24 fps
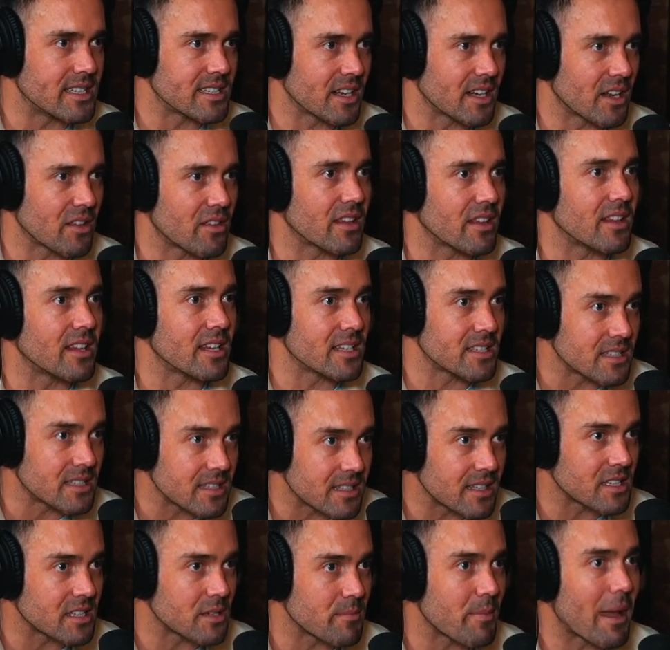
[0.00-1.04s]
And I think
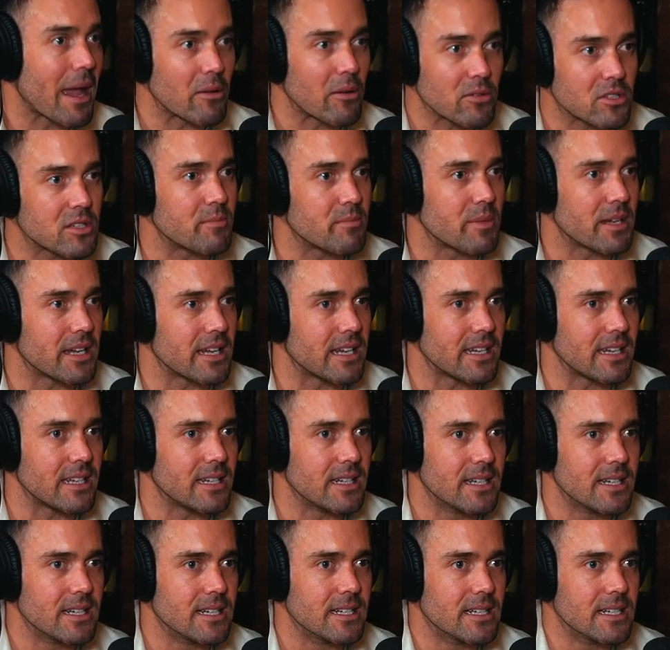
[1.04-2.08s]
there's about to be
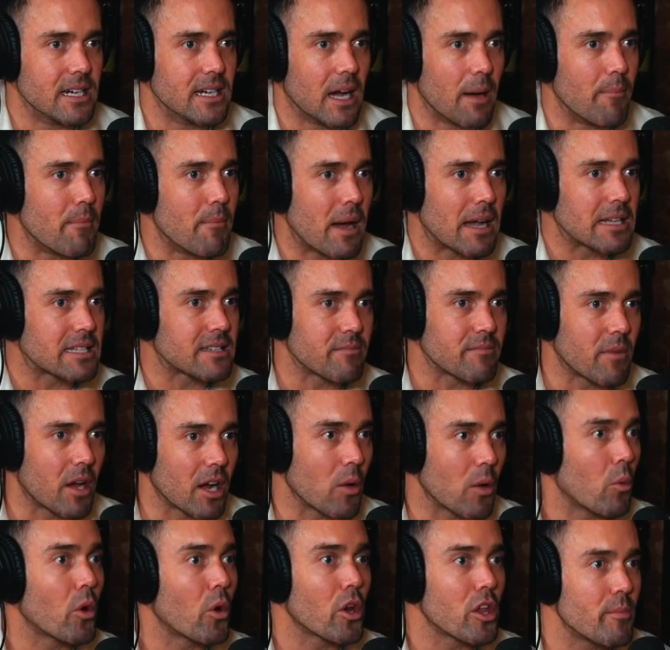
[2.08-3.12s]
a massive
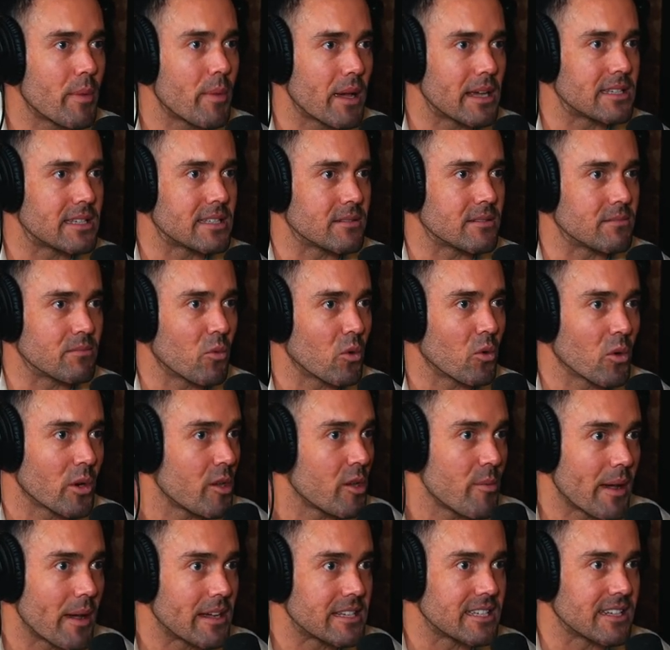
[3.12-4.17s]
market. What are you
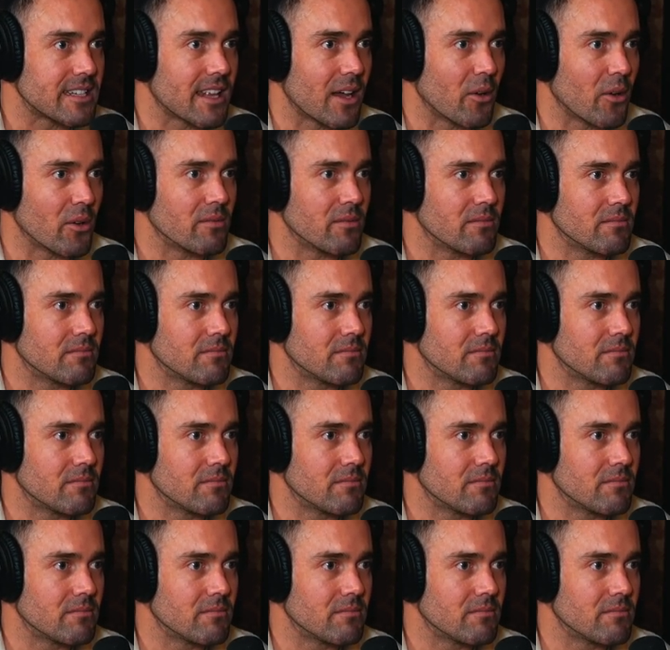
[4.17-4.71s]
basing that on?